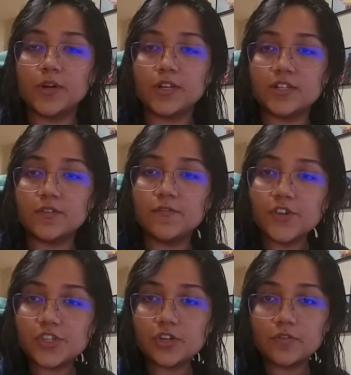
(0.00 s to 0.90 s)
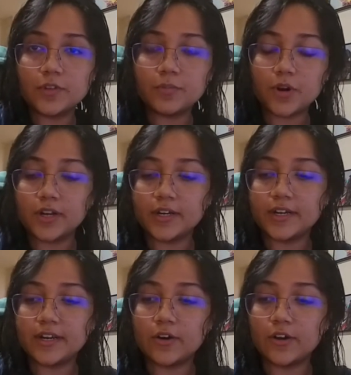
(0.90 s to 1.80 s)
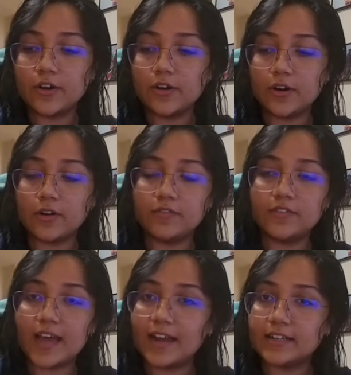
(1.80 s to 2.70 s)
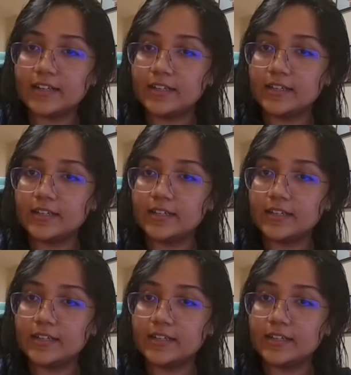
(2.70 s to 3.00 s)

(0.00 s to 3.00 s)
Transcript: what is the vision of the product and all of that